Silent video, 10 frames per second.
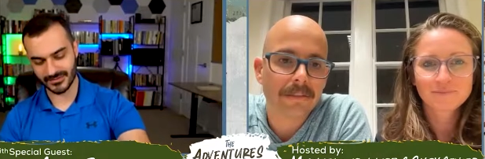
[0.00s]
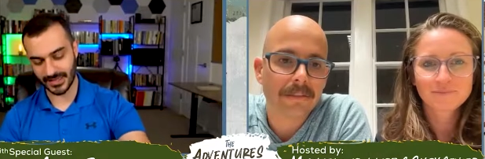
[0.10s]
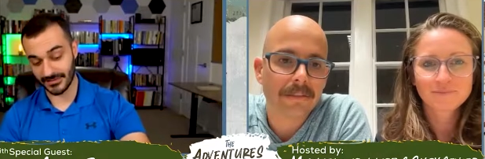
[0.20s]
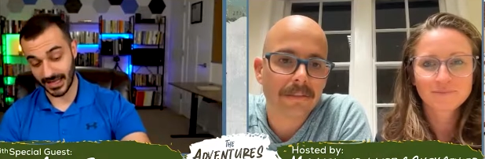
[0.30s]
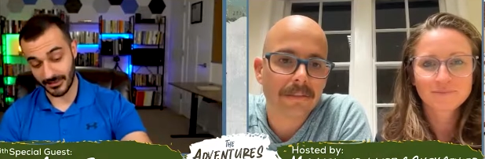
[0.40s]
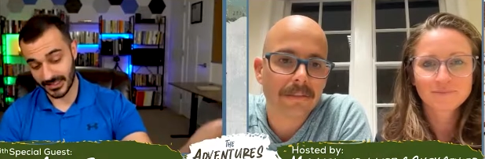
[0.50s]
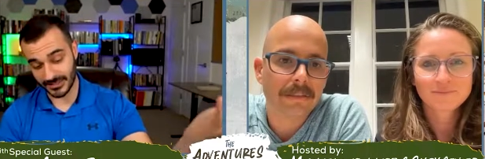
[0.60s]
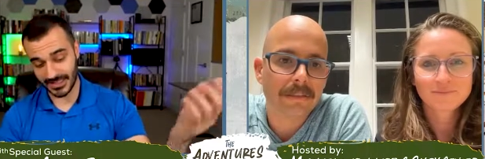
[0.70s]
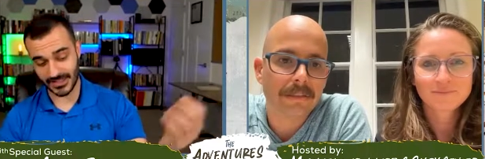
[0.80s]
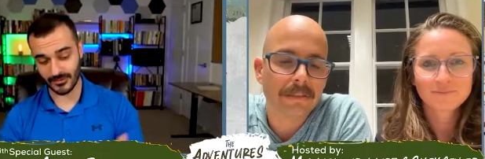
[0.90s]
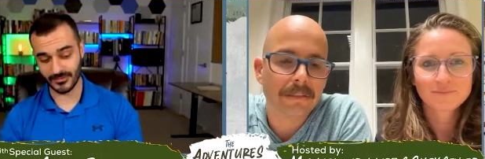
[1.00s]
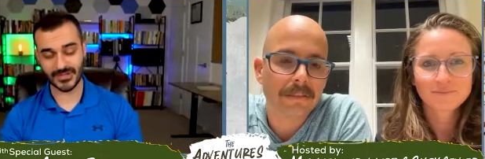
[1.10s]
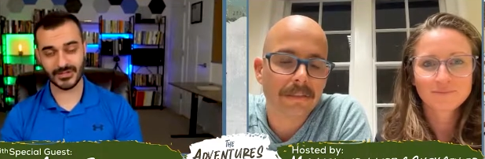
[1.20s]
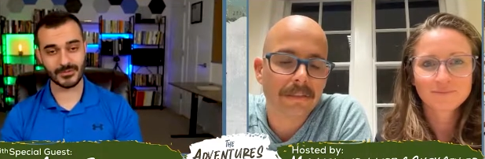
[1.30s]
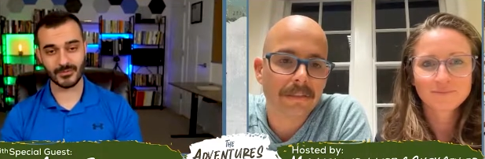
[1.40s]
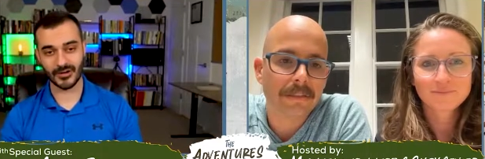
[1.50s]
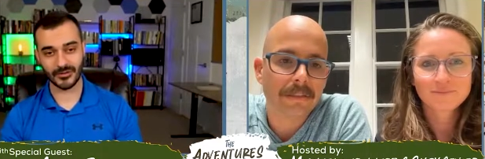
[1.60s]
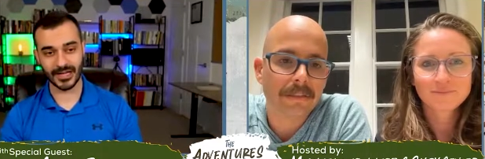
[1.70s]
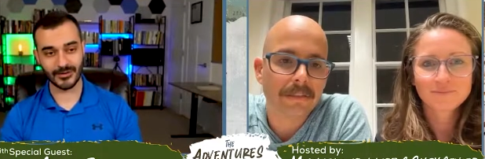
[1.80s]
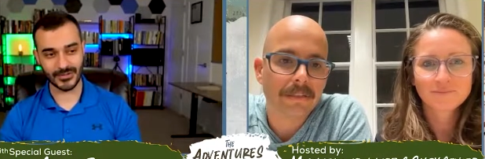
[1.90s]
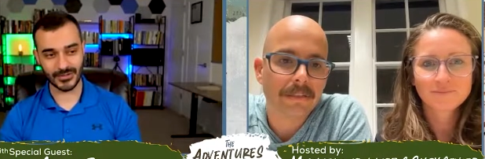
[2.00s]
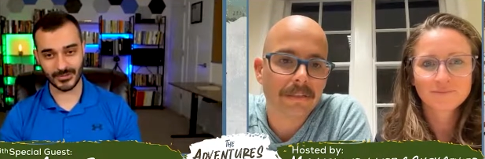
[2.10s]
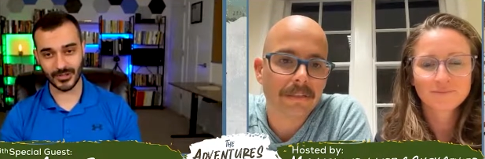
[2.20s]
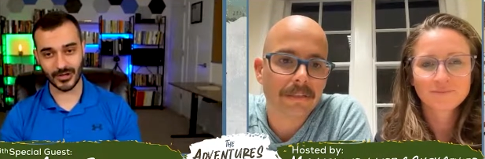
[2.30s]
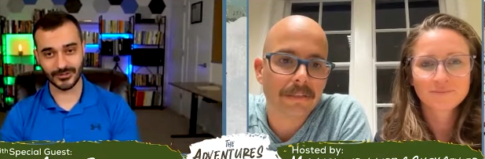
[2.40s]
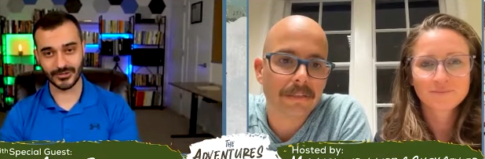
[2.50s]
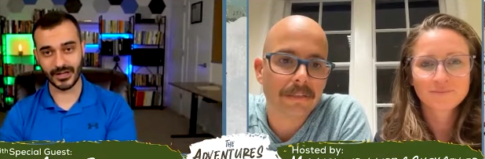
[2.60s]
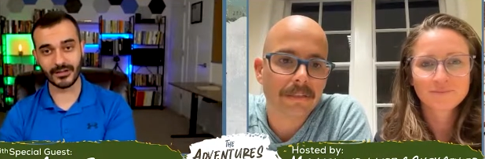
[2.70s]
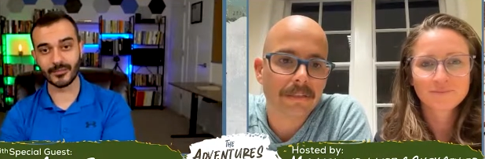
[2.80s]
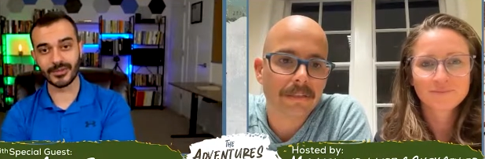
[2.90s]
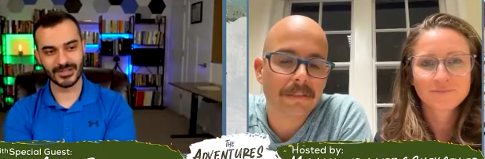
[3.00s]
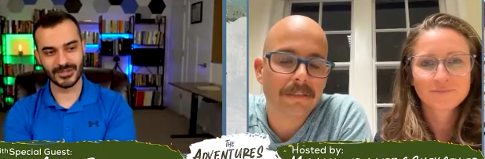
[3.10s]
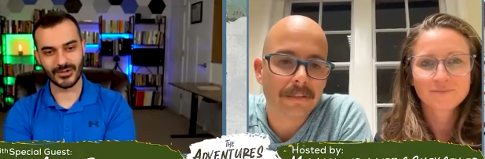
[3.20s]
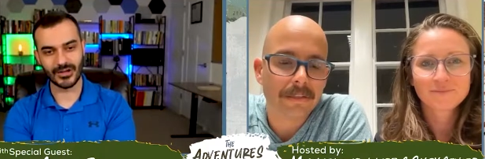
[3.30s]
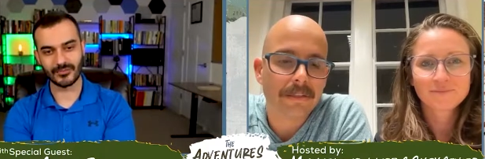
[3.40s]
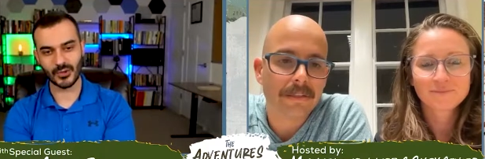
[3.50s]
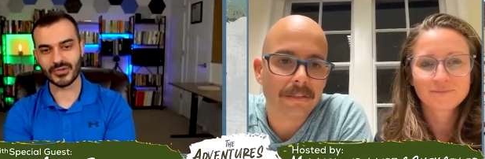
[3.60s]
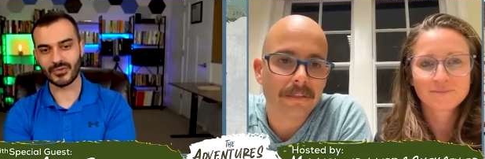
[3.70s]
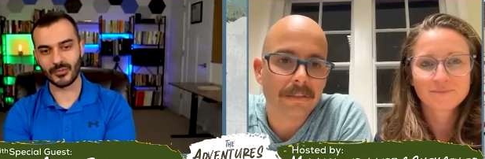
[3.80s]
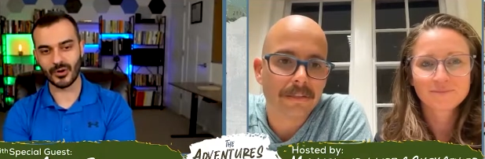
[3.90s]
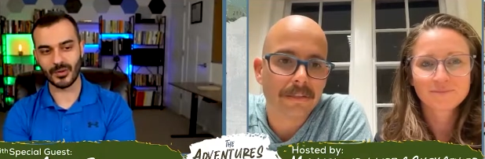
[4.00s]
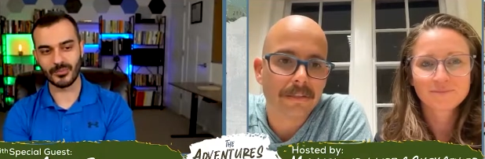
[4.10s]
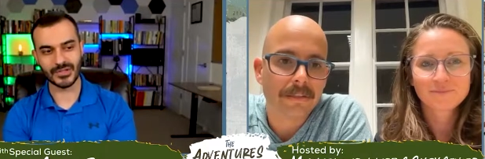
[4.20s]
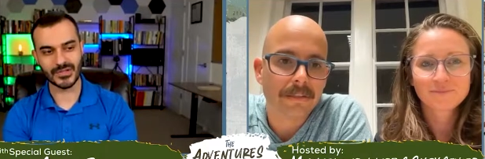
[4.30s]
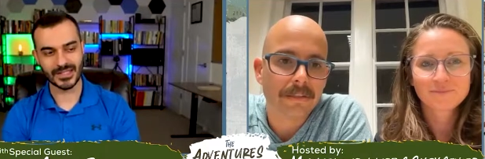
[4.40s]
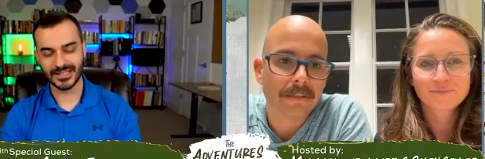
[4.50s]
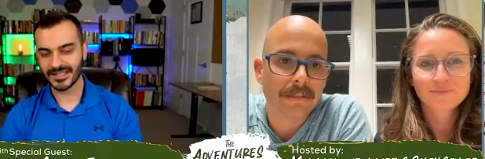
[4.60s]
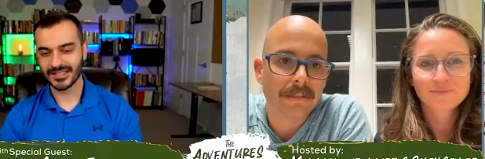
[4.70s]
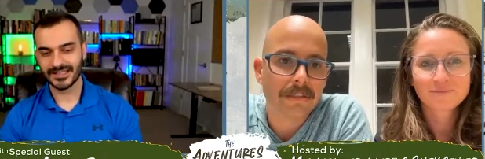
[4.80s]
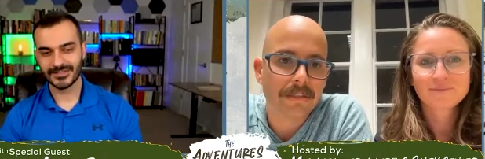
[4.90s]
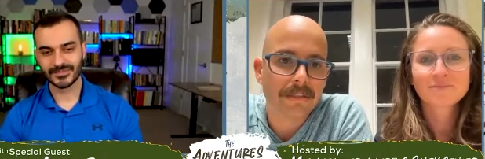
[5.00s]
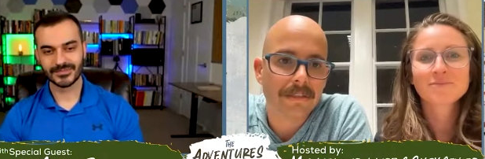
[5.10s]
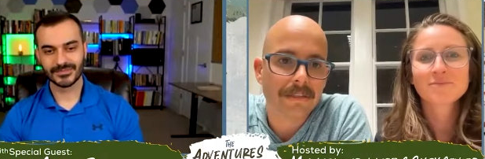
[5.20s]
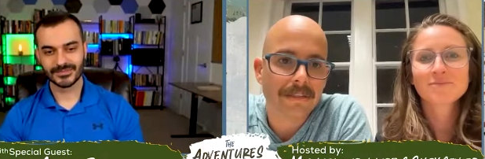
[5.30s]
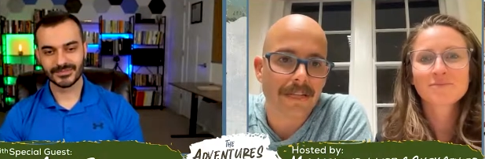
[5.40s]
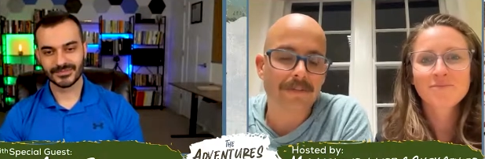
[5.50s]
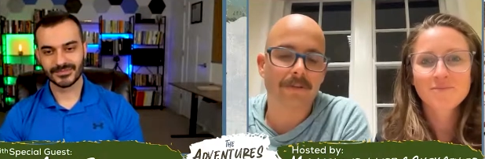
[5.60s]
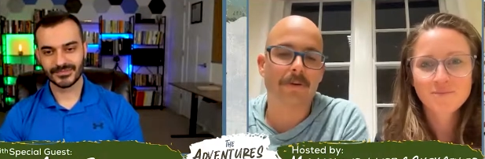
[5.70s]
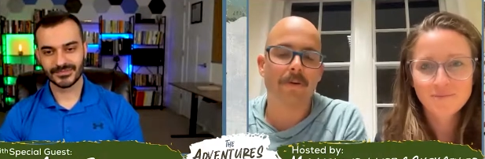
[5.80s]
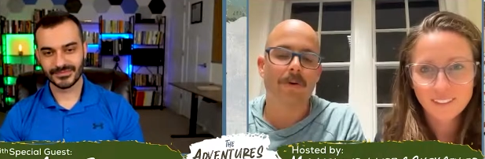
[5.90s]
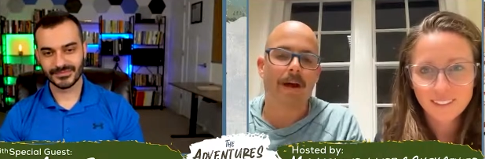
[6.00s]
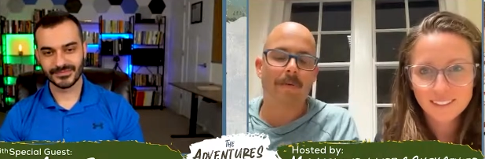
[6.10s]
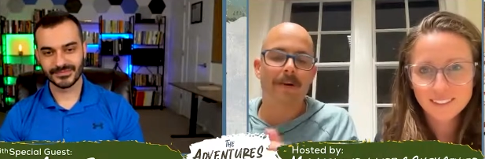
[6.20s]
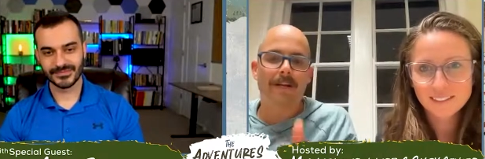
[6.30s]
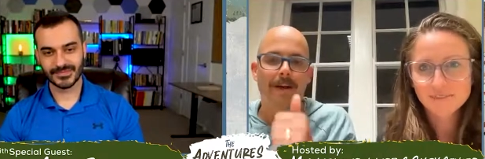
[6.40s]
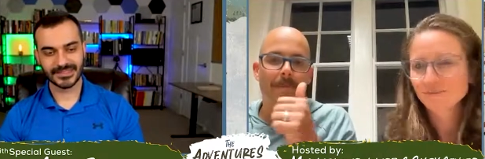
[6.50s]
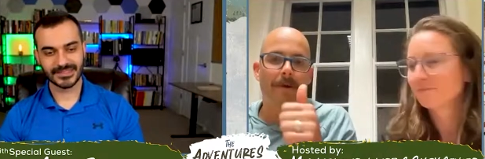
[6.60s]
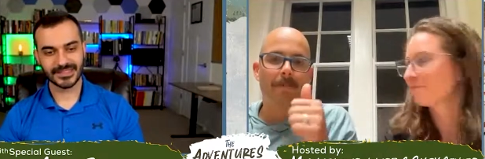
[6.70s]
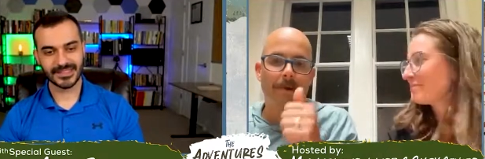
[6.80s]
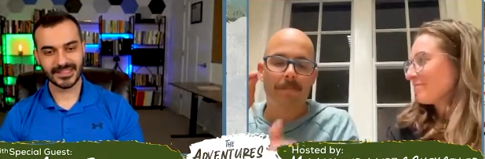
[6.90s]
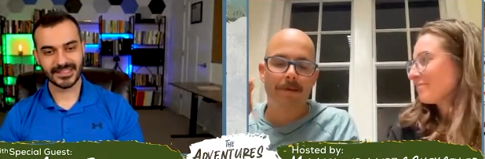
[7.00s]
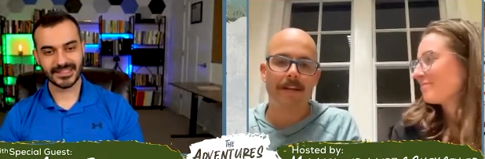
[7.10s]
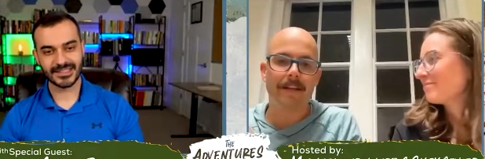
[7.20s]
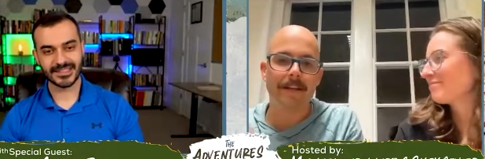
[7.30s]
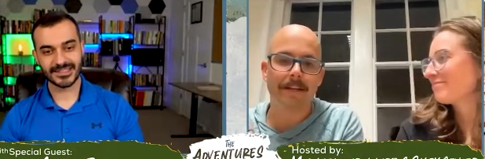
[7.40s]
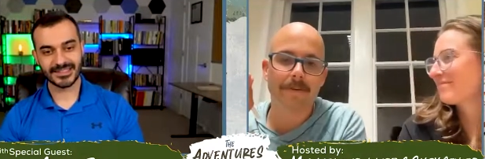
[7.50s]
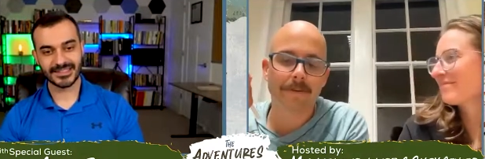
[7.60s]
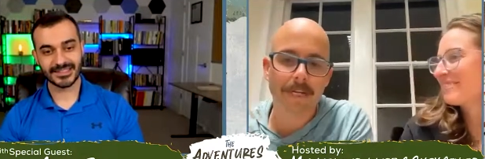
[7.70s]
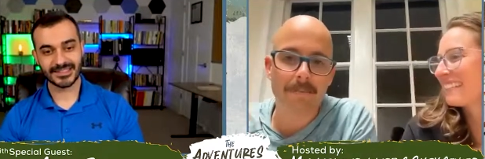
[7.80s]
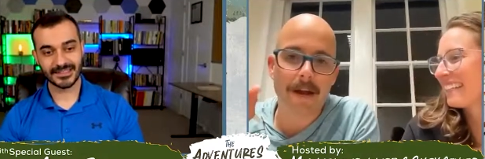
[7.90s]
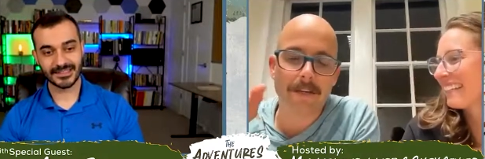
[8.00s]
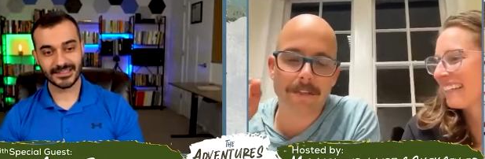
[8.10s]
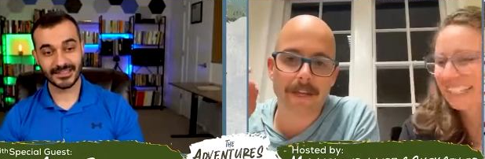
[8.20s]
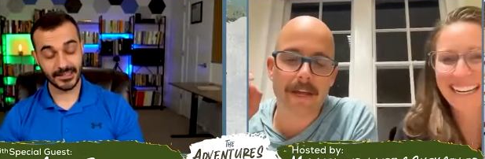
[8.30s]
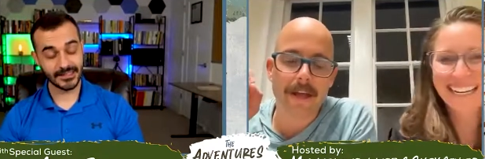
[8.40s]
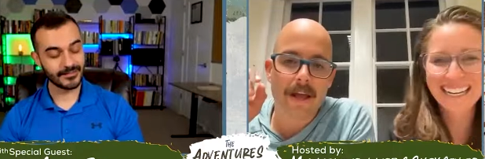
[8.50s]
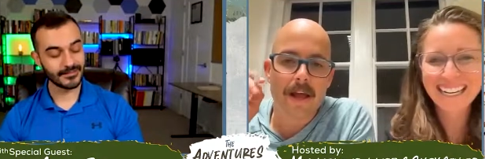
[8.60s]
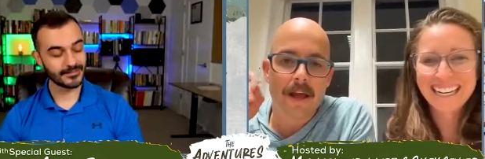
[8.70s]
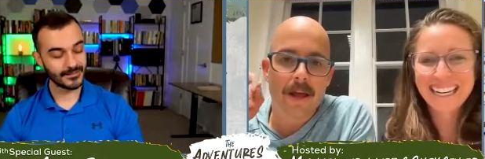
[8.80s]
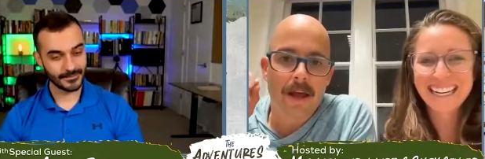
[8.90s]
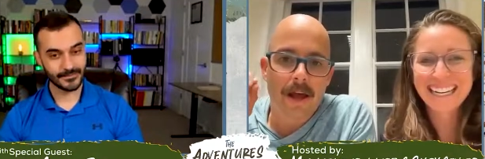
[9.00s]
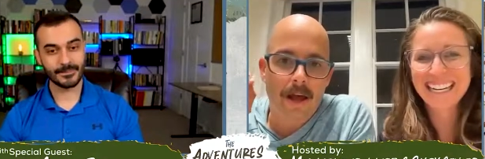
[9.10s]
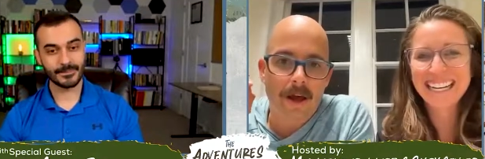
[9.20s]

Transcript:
Speaker 1: And I mean, that's our business model now. It's just we all develop. We develop most of our properties.
Speaker 2: That's so cool. I want to I want to put a pin in that because I want to get back to yeah. that